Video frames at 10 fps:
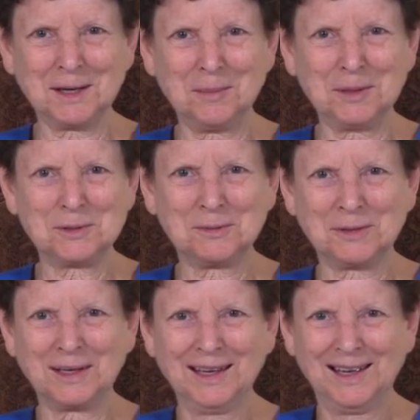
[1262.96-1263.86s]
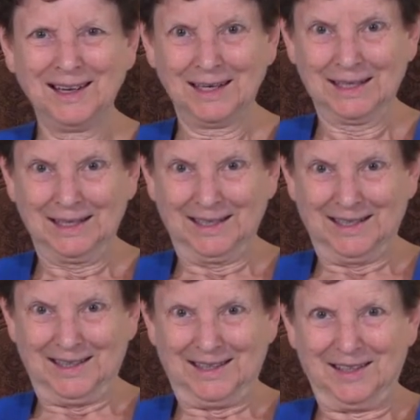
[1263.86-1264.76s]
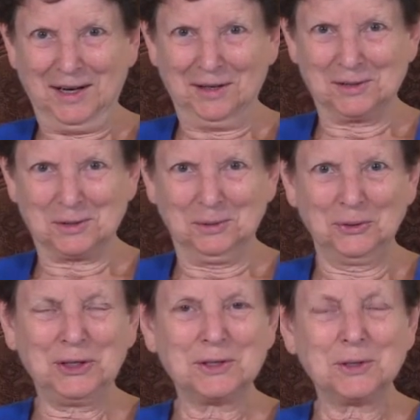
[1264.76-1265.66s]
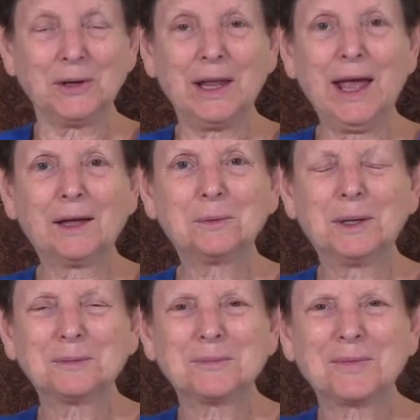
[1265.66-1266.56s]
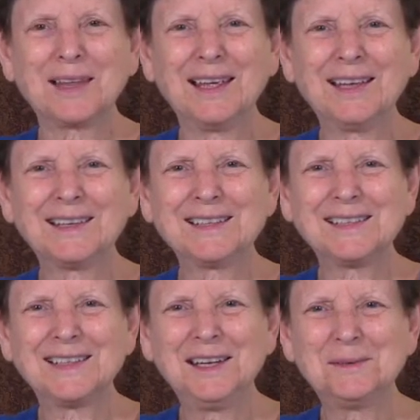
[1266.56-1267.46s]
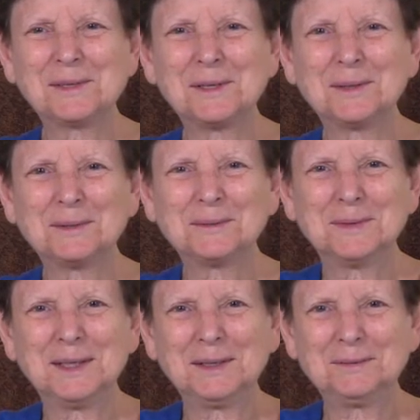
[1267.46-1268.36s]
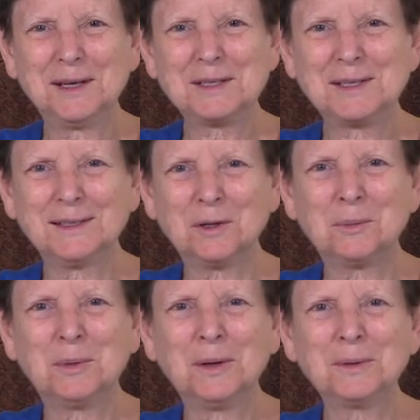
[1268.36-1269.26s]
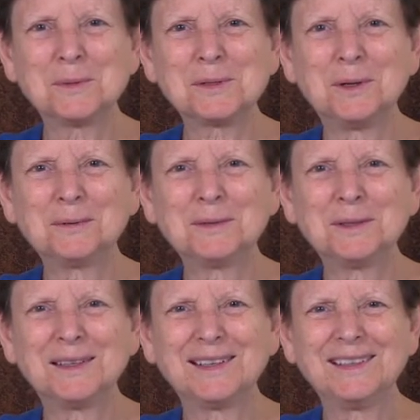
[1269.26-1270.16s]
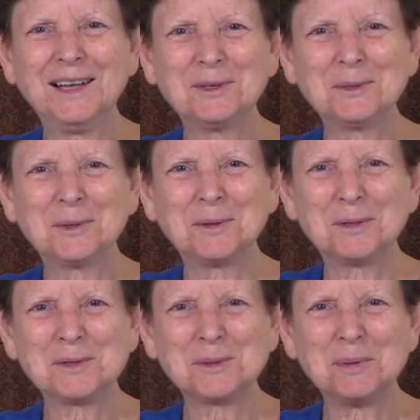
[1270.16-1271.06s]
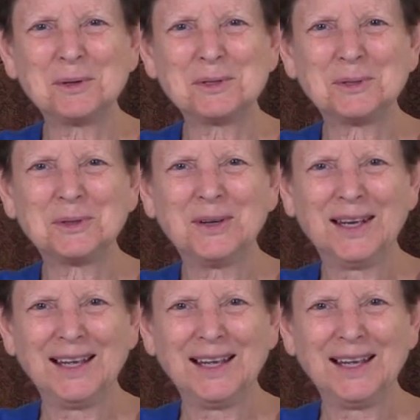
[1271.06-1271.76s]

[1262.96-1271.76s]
image of the nun school teacher, and he had one. And he was a feisty little boy and was often not doing what he was supposed to.